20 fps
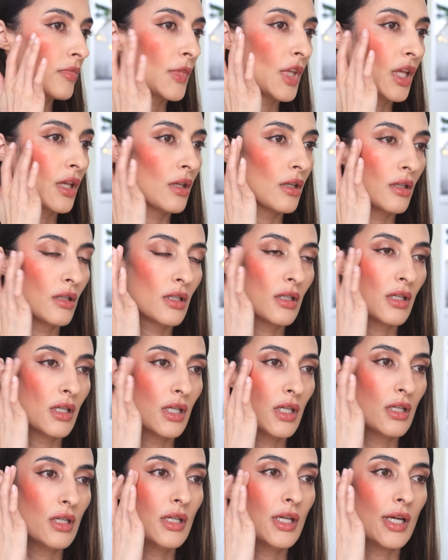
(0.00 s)
And
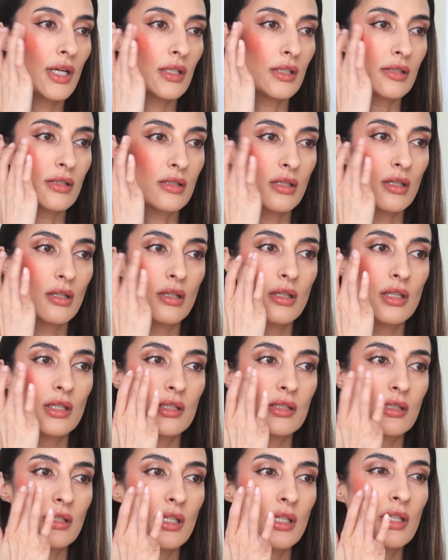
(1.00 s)
yes,
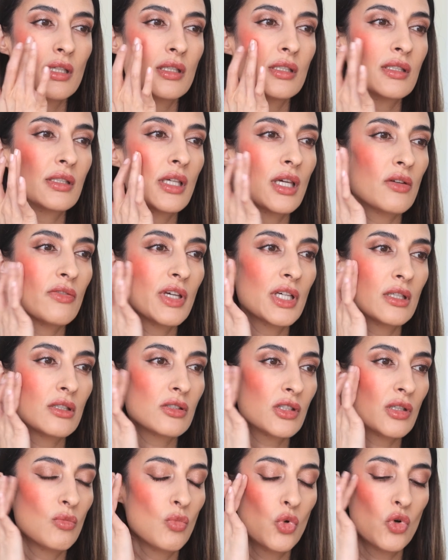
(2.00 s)
this is giving
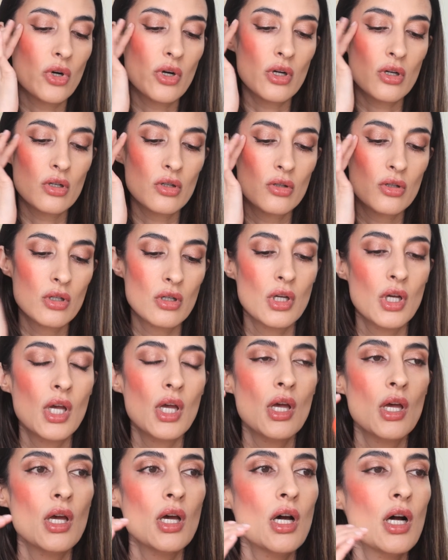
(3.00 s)
us a more
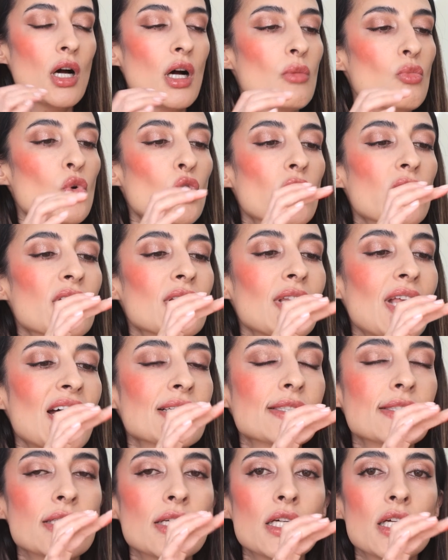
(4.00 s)

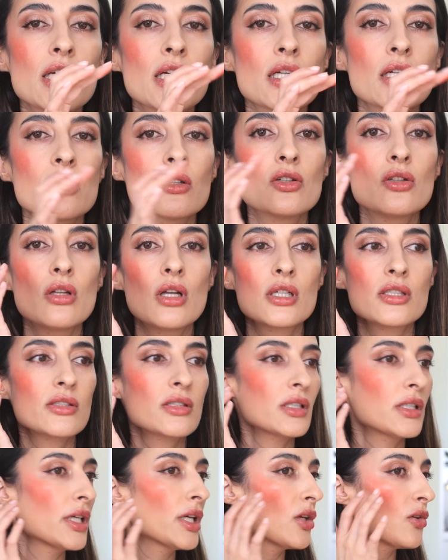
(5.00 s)
glossy
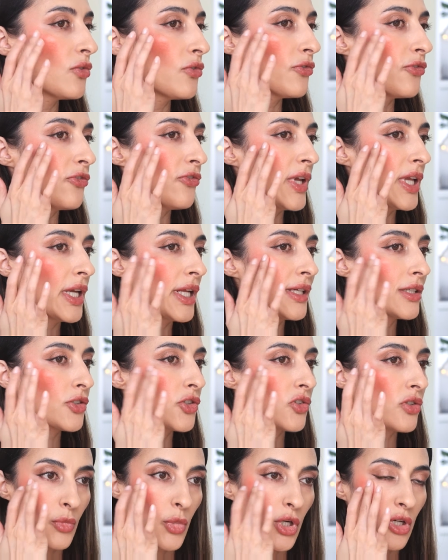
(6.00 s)

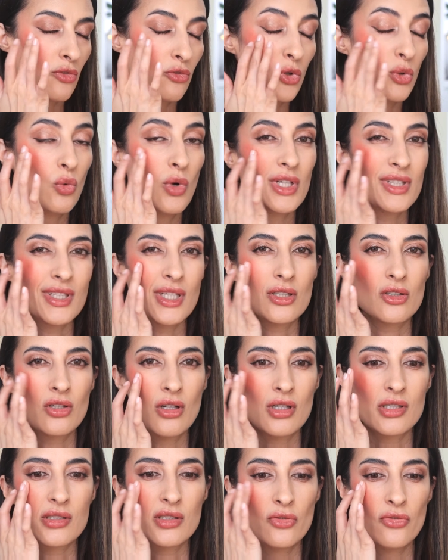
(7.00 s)
finish. But if we want that
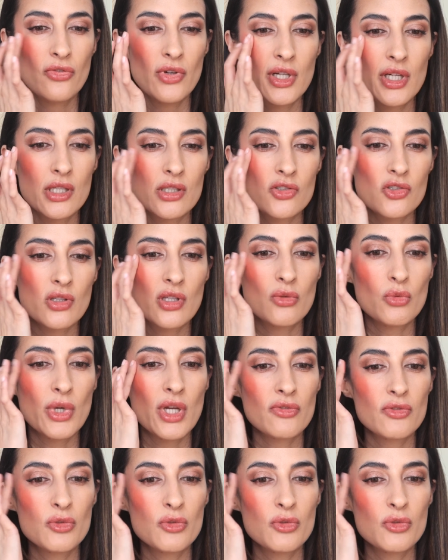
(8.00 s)
glossy finish, then we have